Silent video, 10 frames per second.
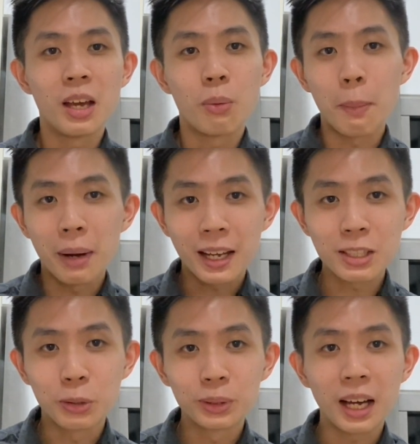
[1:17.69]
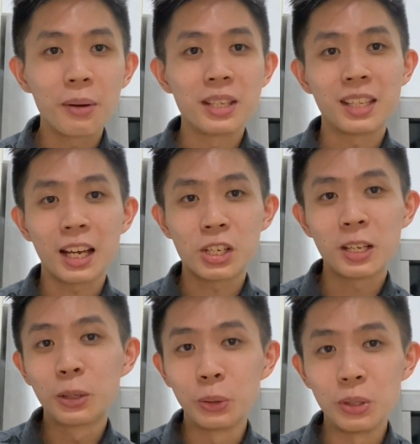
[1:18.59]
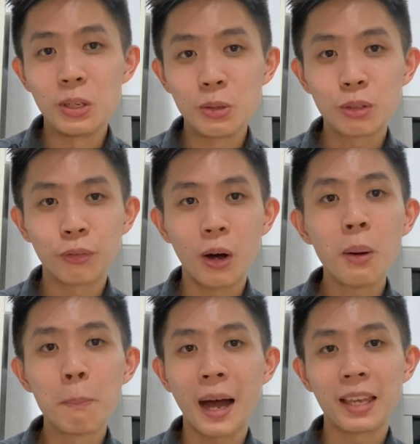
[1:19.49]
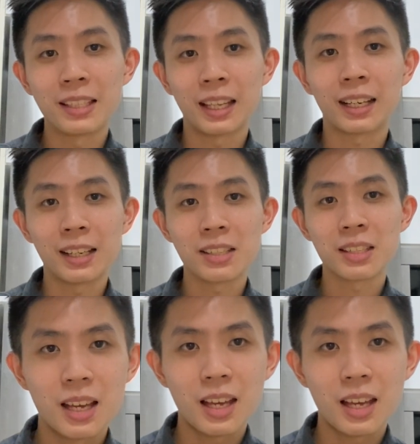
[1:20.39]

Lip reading: When markets go down, it's actually good news for buyers like us.